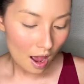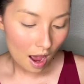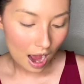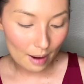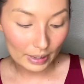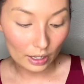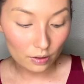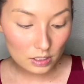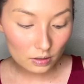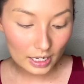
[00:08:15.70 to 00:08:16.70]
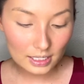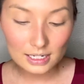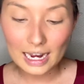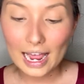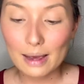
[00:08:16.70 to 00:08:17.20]
Um, and I also like to
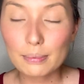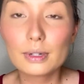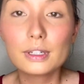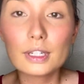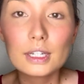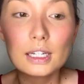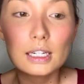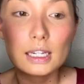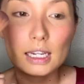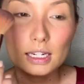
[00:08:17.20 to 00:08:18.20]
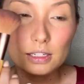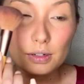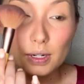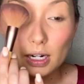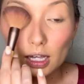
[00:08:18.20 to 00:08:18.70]
dab into
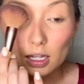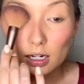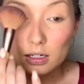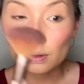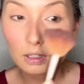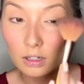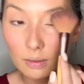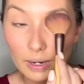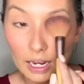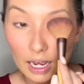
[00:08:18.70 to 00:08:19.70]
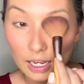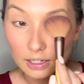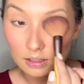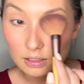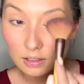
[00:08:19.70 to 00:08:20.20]
it and then do a little on my
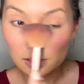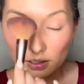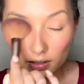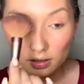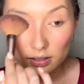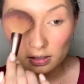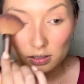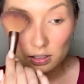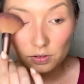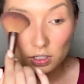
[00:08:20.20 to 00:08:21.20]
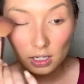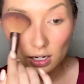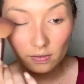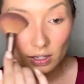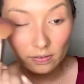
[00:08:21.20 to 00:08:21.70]
eyes. So just kind
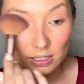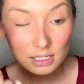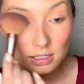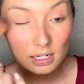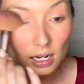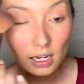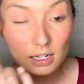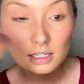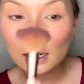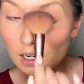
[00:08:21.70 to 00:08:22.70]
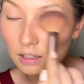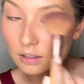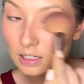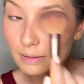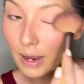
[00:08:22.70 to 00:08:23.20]
of give a tint of color
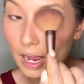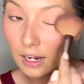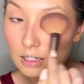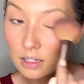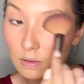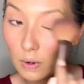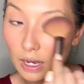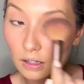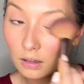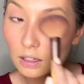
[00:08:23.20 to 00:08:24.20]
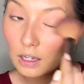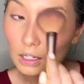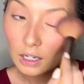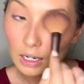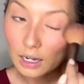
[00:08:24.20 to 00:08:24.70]
to my eyes as well.
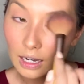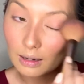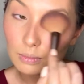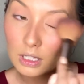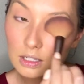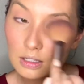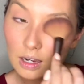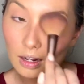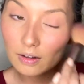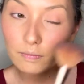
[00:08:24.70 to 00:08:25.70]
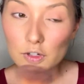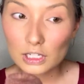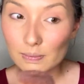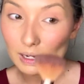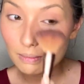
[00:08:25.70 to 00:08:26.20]
Um, this has kind of
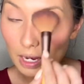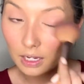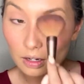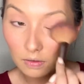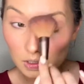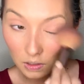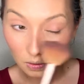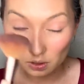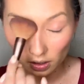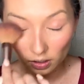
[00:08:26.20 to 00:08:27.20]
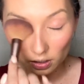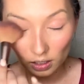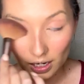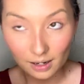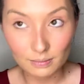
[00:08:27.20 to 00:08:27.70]
just been my go-to look
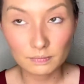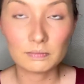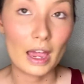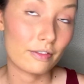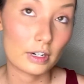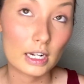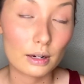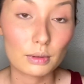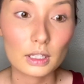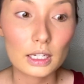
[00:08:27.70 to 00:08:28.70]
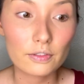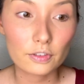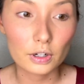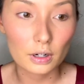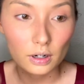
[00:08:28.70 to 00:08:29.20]
um, every day really
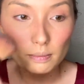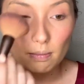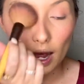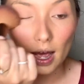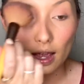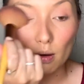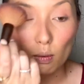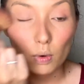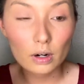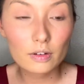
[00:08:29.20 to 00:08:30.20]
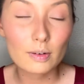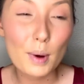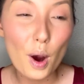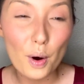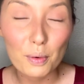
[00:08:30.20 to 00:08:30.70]
for my work from
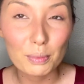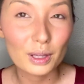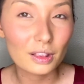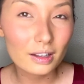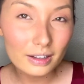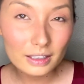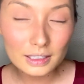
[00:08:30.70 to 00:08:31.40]
home look,